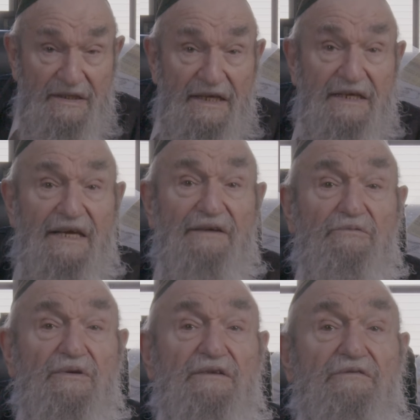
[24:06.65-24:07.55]
they can't
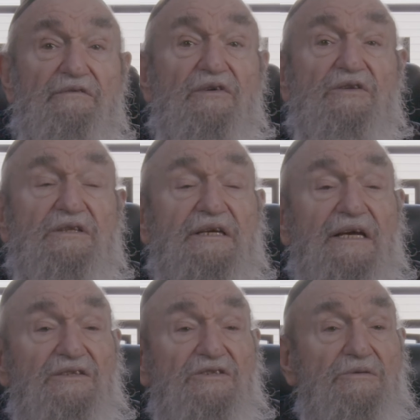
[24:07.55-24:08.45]
revolt
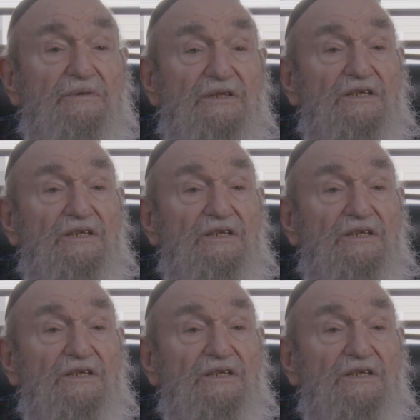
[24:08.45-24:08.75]
against him.